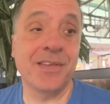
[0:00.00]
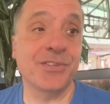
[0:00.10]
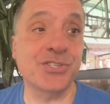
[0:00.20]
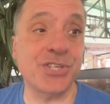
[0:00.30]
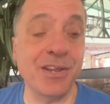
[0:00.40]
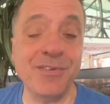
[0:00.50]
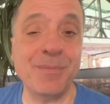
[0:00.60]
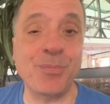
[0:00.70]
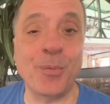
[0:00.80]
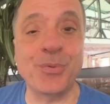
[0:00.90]
The
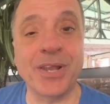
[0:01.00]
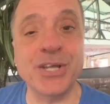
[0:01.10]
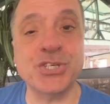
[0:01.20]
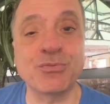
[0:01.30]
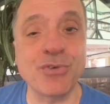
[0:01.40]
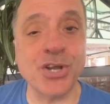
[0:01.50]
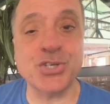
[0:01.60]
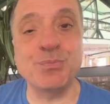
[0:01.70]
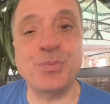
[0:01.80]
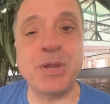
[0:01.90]
Soviet population,
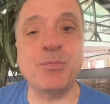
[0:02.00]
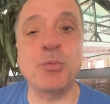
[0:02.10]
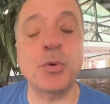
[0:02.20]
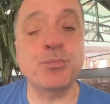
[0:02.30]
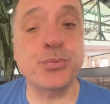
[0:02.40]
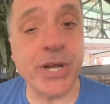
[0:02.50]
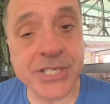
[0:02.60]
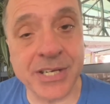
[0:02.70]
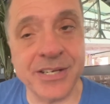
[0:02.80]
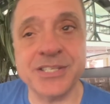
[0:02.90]
Russian people, were
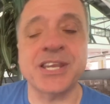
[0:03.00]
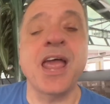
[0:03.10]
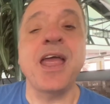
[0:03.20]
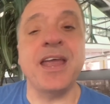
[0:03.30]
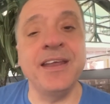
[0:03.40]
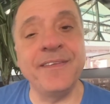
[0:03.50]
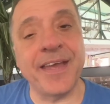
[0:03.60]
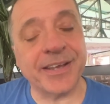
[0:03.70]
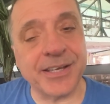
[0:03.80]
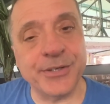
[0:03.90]
prisoners in
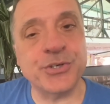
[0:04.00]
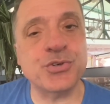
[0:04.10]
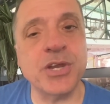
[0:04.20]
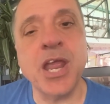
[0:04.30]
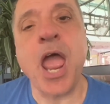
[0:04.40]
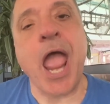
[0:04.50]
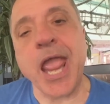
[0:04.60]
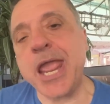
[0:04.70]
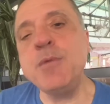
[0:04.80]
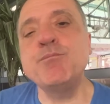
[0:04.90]
their country,
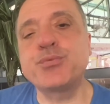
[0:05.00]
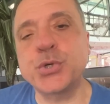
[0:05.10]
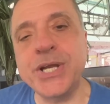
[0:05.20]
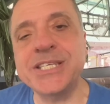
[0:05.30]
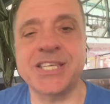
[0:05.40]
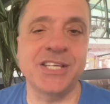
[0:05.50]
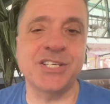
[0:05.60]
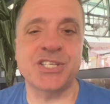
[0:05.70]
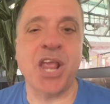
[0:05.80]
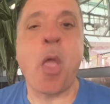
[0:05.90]

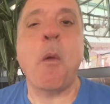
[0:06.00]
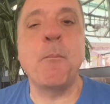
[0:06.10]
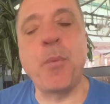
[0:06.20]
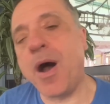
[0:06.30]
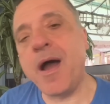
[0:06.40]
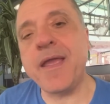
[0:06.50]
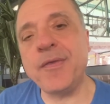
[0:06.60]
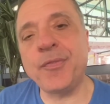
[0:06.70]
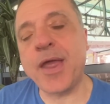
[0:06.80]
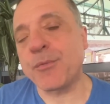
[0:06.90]
imprisoned
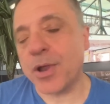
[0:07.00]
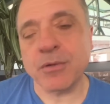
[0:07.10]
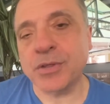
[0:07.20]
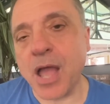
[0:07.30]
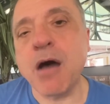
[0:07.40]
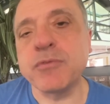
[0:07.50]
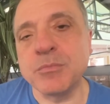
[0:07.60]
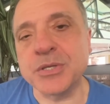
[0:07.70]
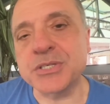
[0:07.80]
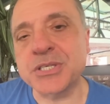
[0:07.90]
by their own
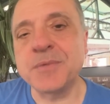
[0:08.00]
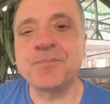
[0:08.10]
government.